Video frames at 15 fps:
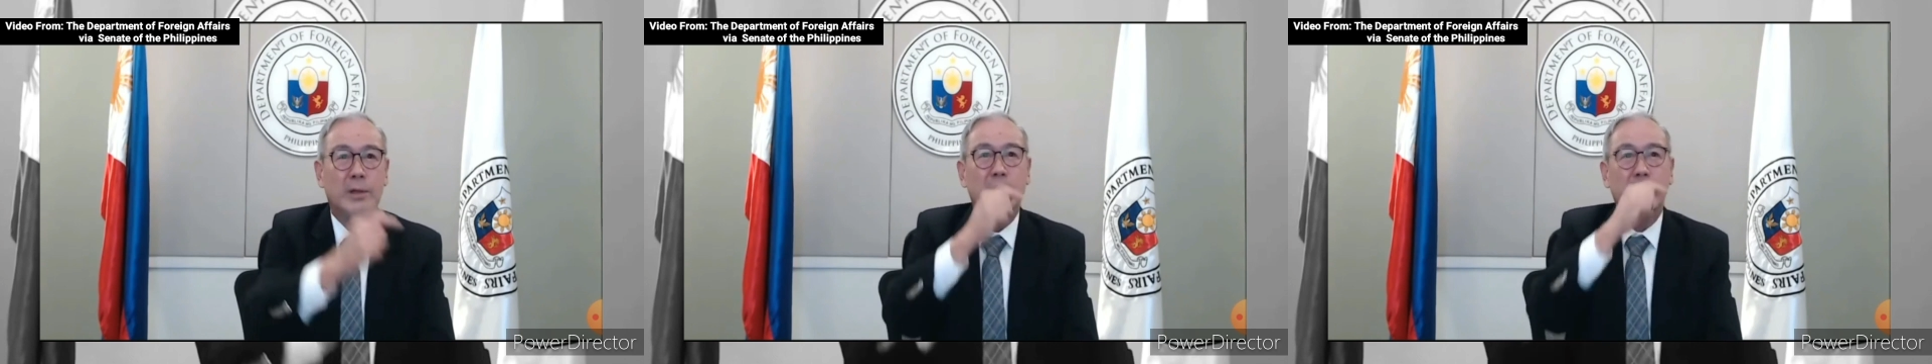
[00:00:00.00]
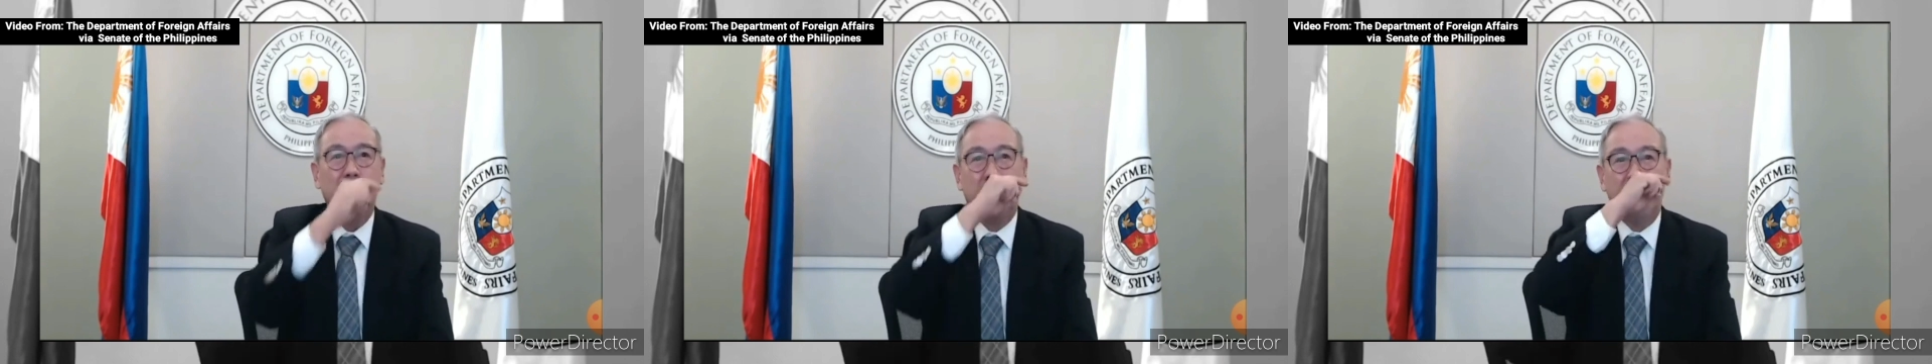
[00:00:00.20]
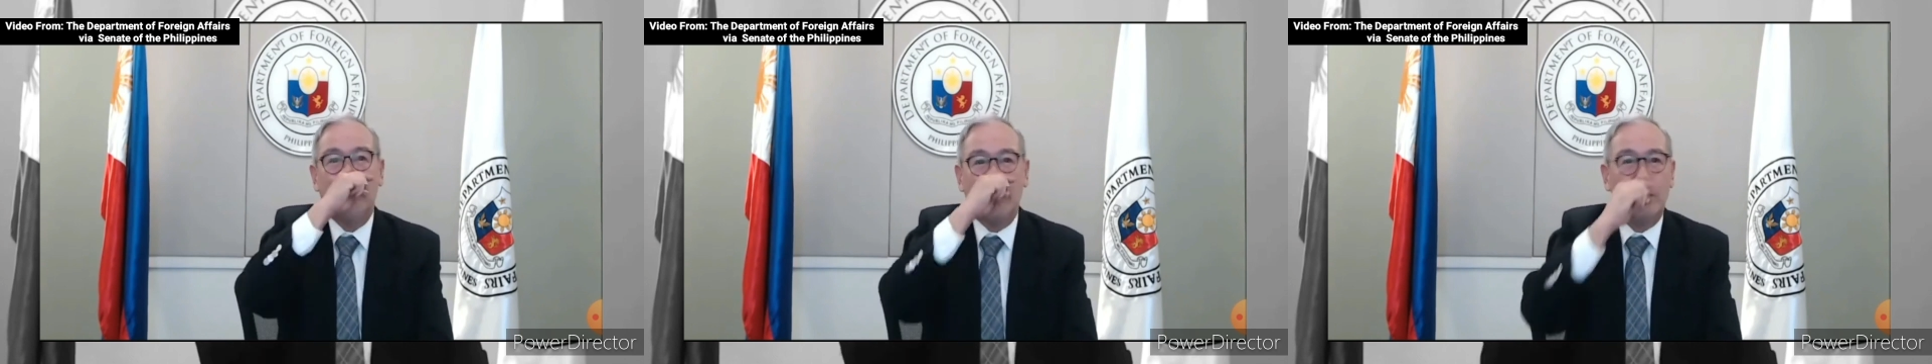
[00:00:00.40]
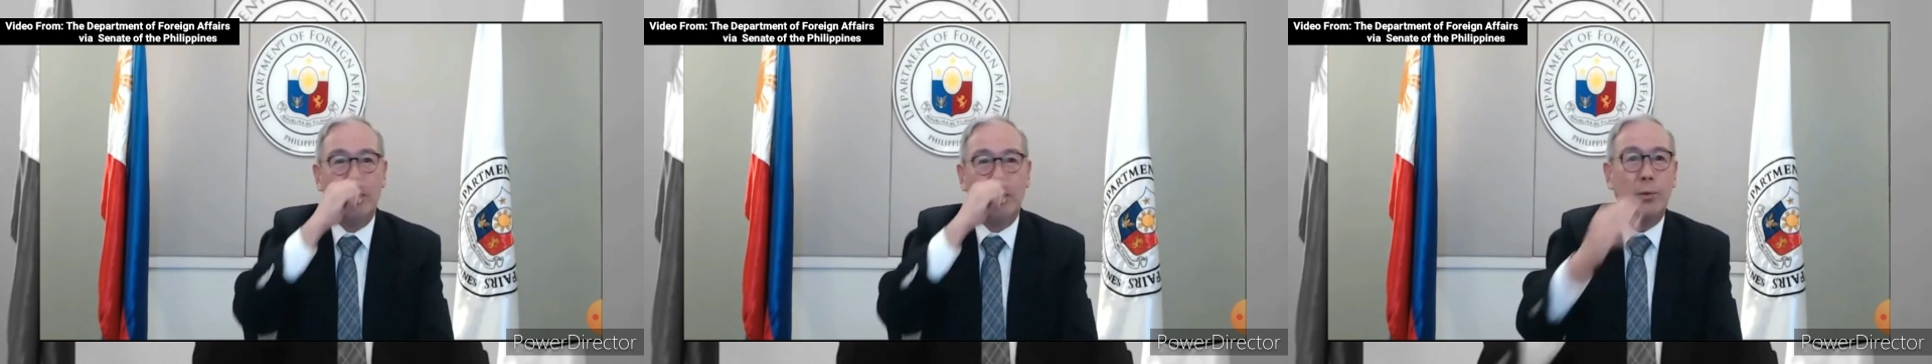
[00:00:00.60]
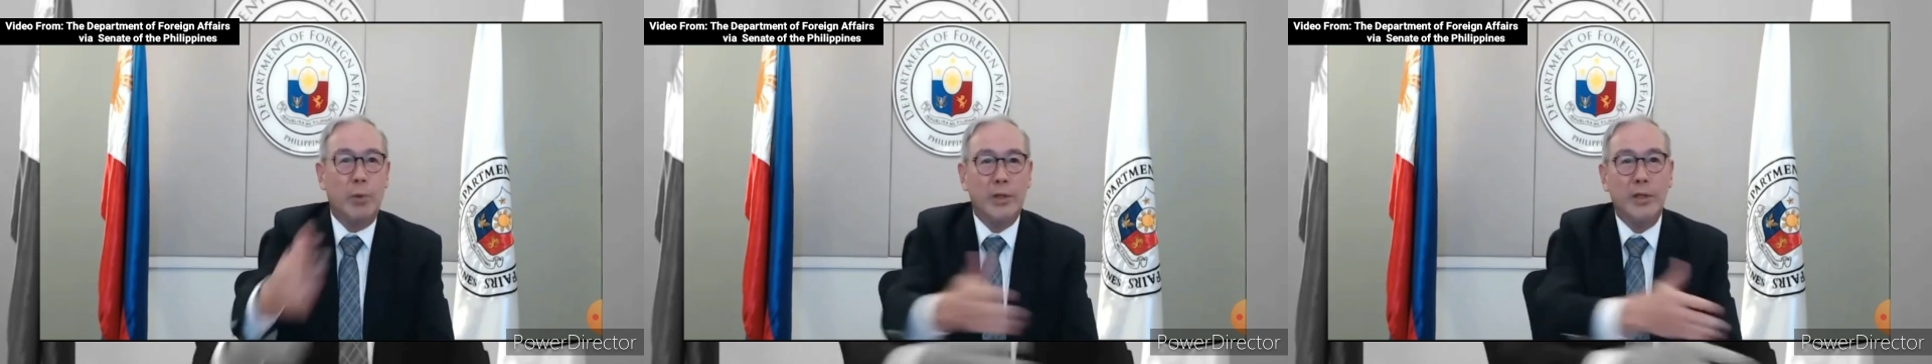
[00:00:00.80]
What did
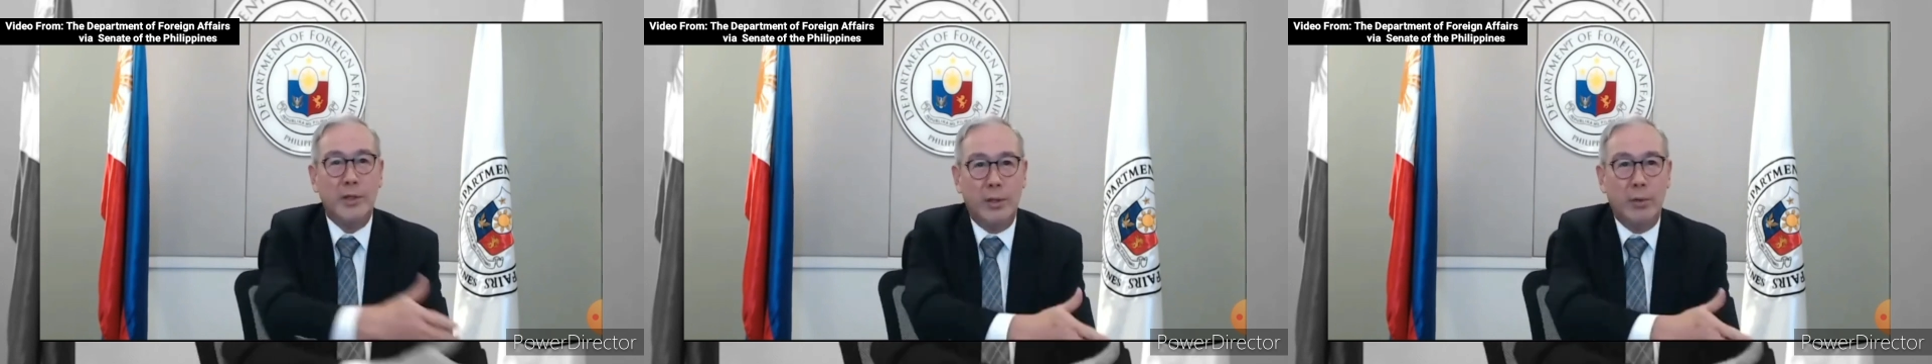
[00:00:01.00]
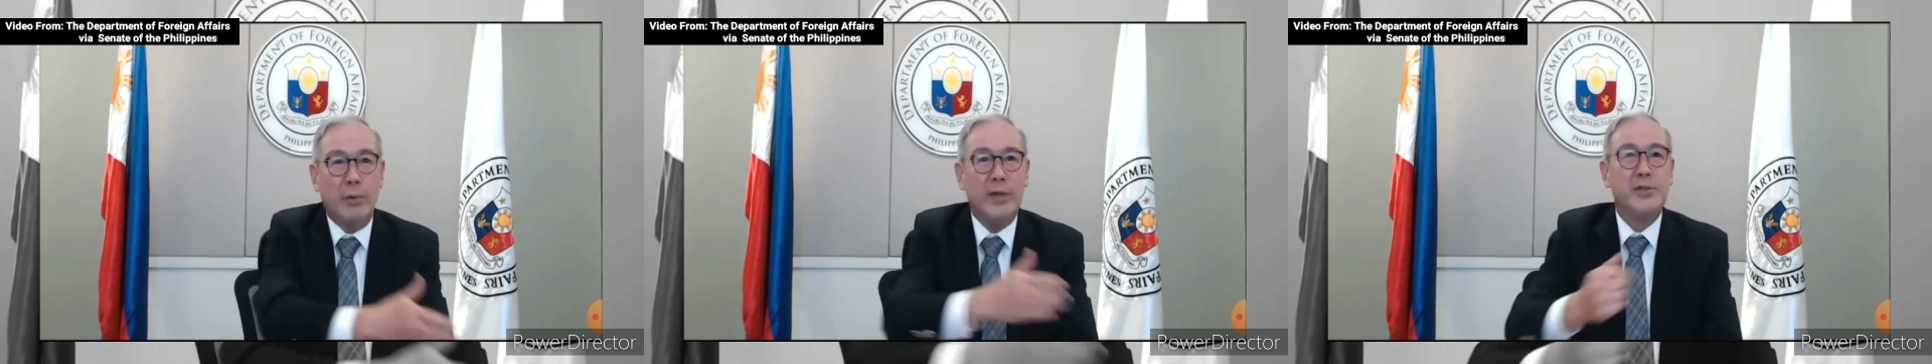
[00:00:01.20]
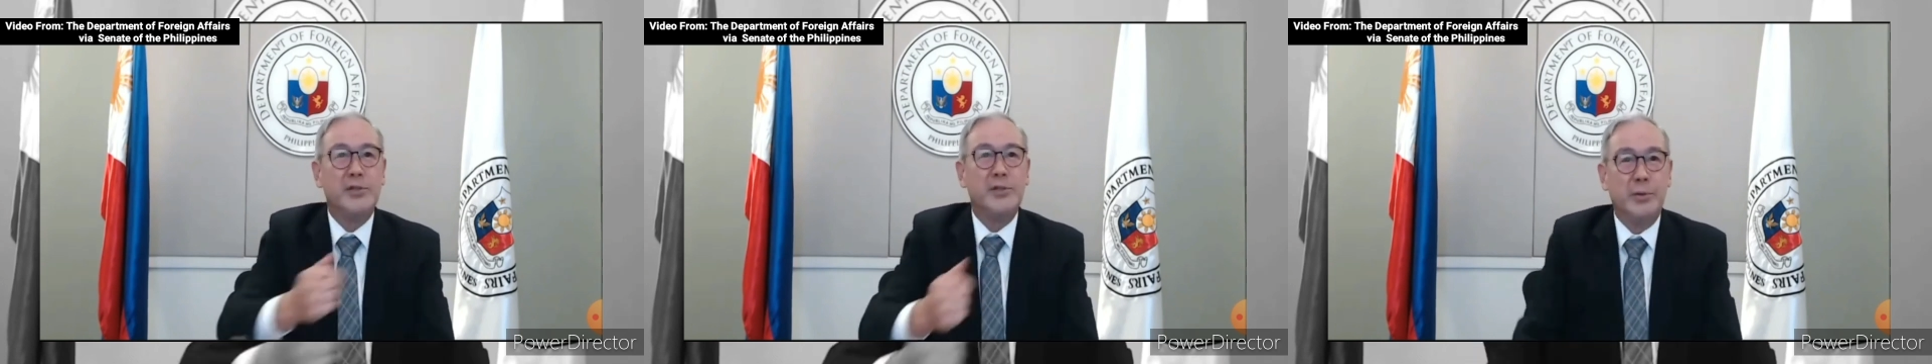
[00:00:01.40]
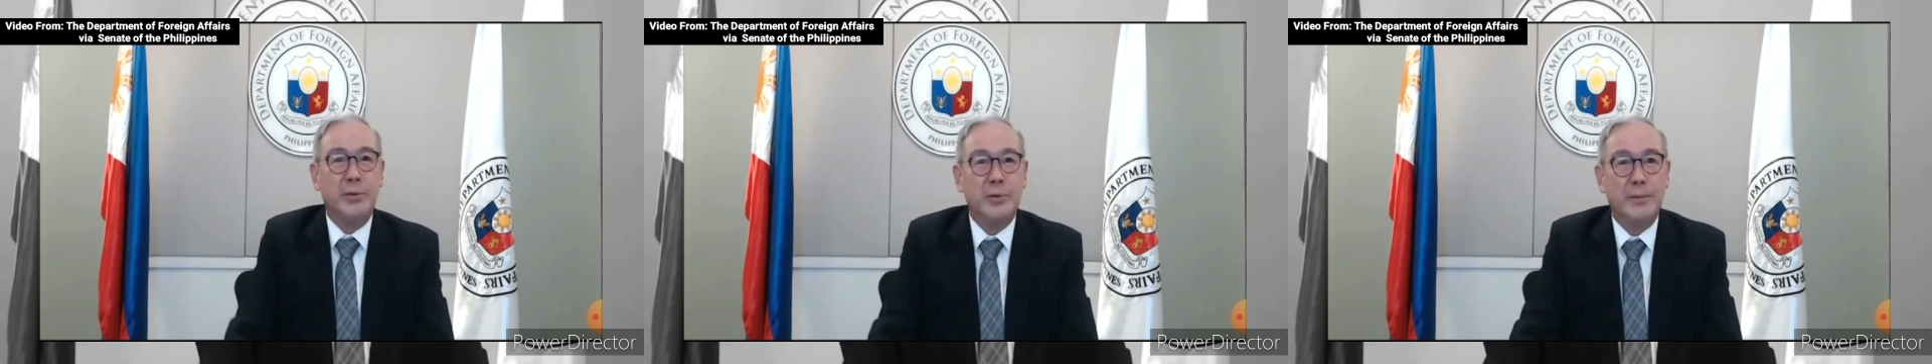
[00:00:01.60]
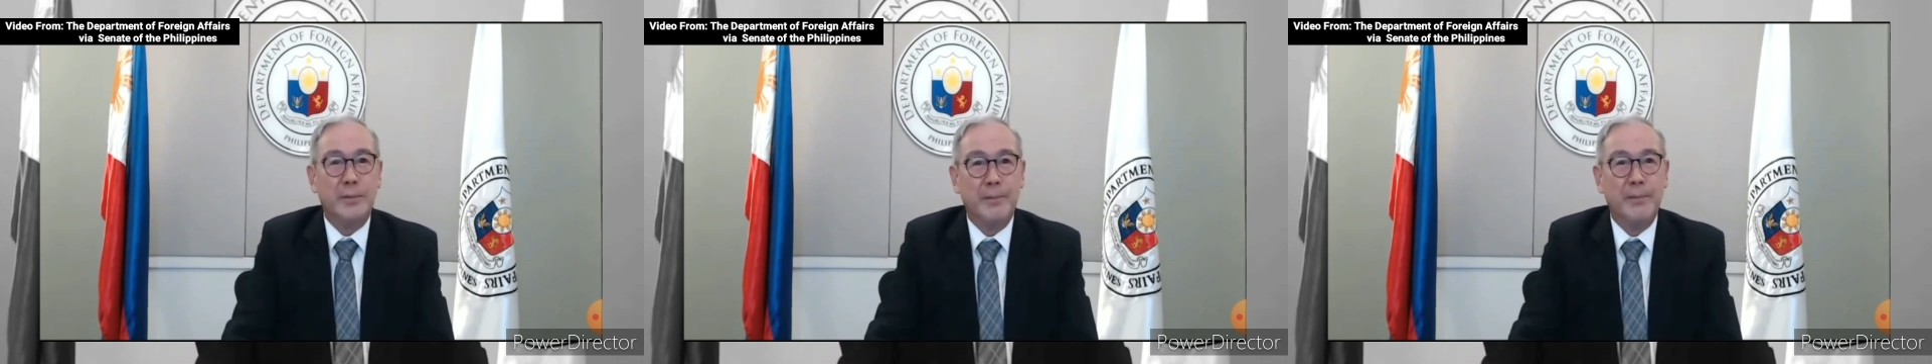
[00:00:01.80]
the
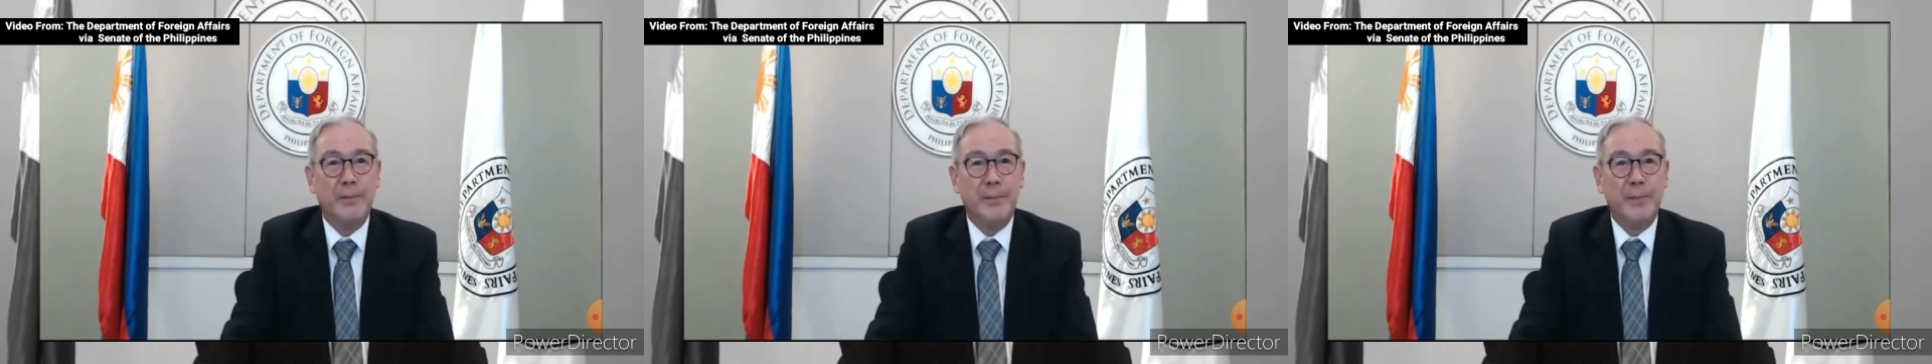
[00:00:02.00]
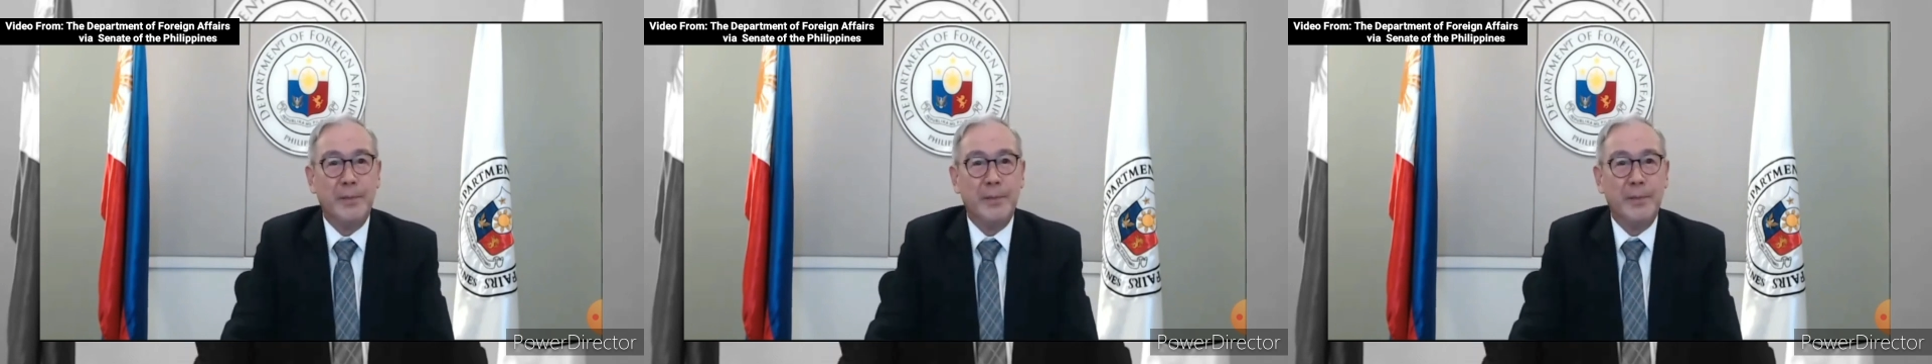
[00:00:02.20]
West do?